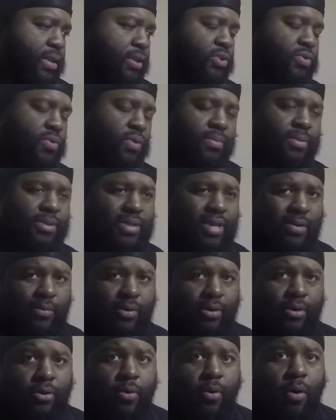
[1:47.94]
the tournaments that we
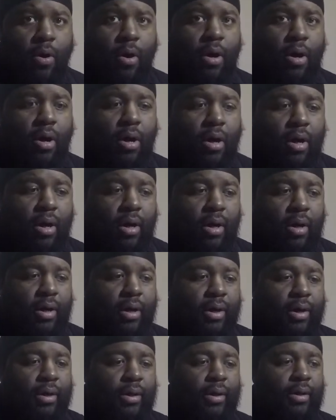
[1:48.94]
do
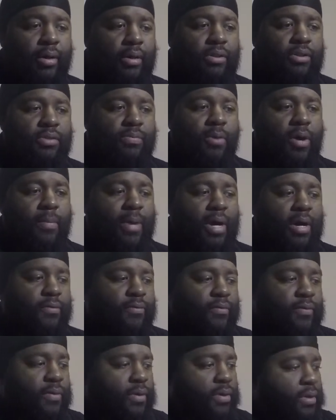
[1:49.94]
are smallmouth
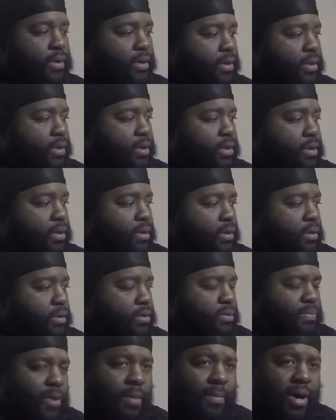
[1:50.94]

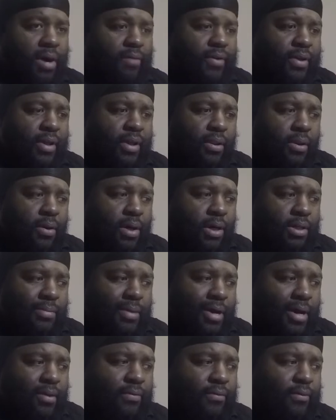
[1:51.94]
and
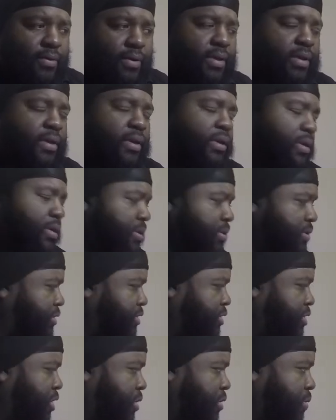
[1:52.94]
largemouth.
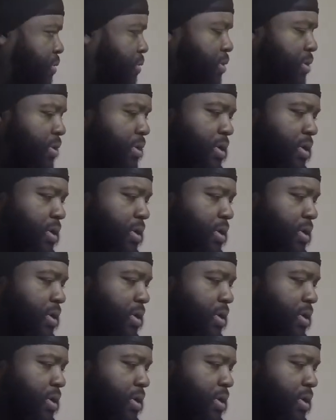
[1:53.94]
So